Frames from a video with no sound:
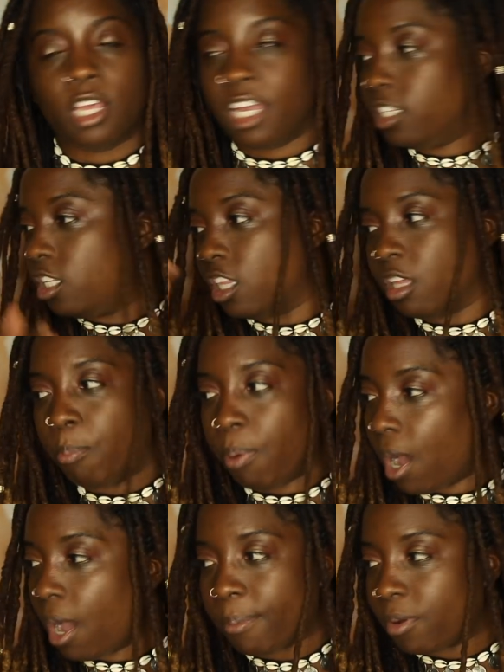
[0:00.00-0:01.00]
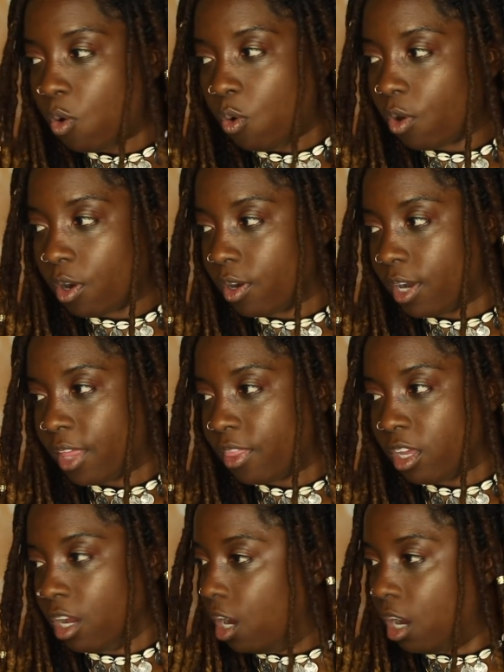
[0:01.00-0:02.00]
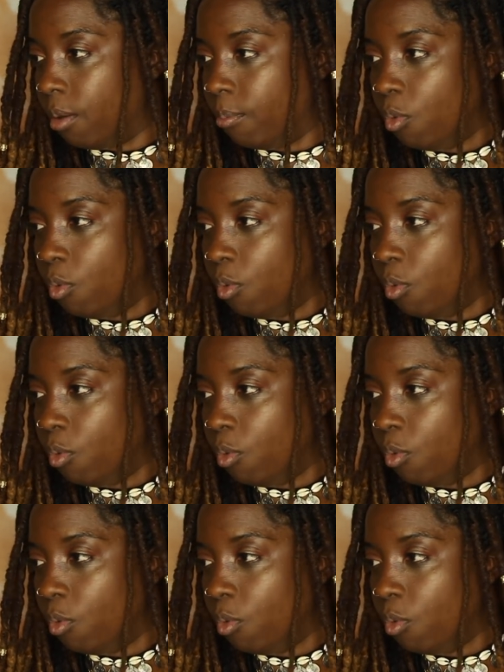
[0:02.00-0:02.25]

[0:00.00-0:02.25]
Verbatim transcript: Into the popcorn at the uh,